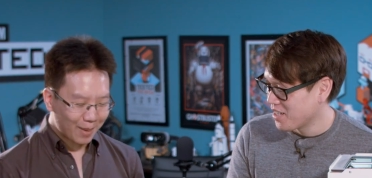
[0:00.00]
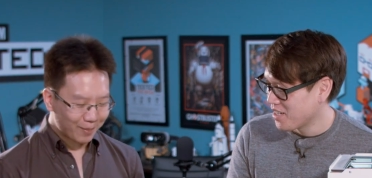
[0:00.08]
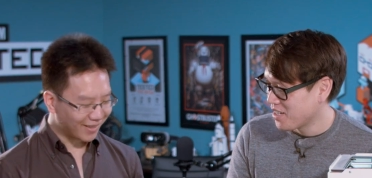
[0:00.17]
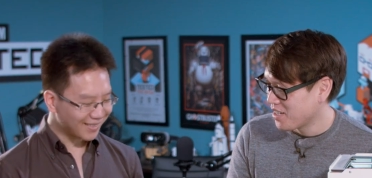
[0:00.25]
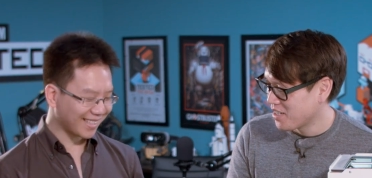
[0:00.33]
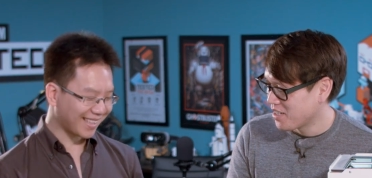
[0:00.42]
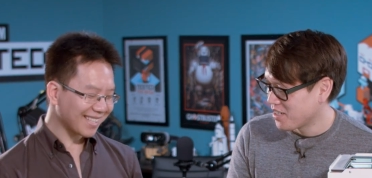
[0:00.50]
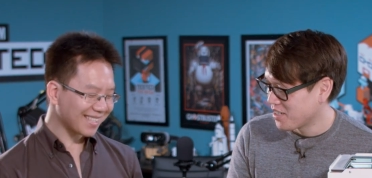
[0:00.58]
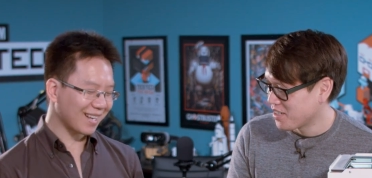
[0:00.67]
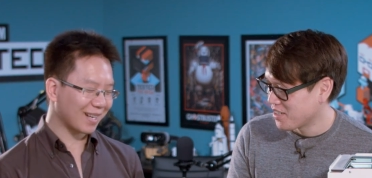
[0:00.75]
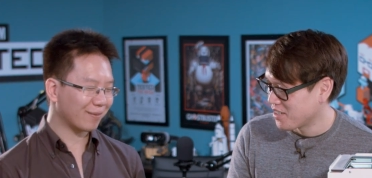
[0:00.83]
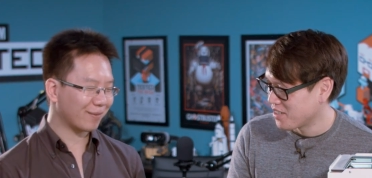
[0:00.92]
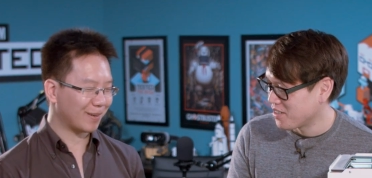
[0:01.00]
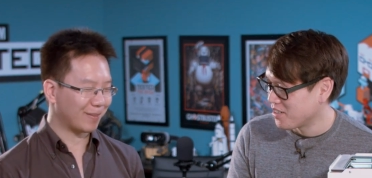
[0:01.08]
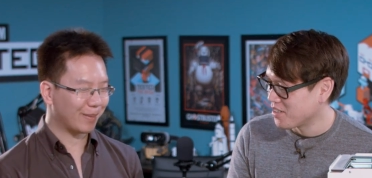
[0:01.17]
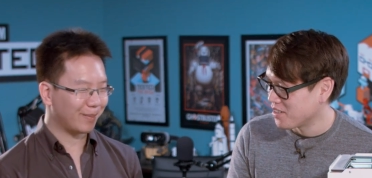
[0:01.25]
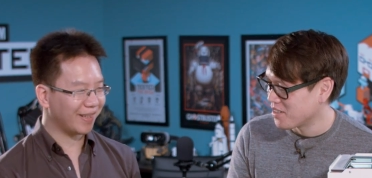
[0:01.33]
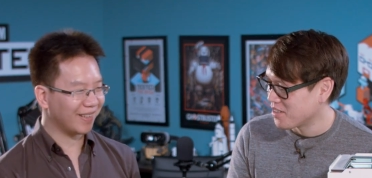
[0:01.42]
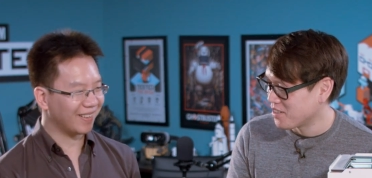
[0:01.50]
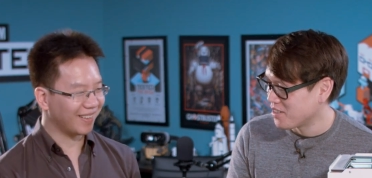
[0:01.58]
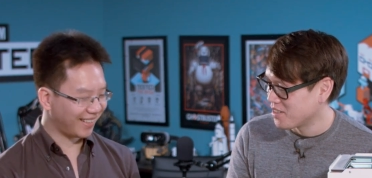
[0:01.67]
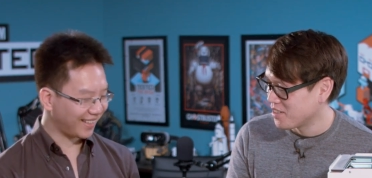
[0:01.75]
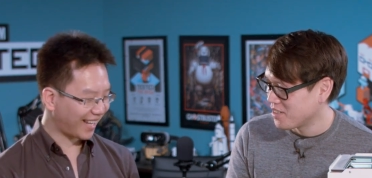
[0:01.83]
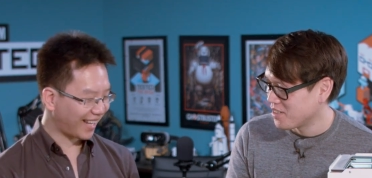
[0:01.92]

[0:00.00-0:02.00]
Speaker 1: But I was like, that's not gonna fit on my beagle, and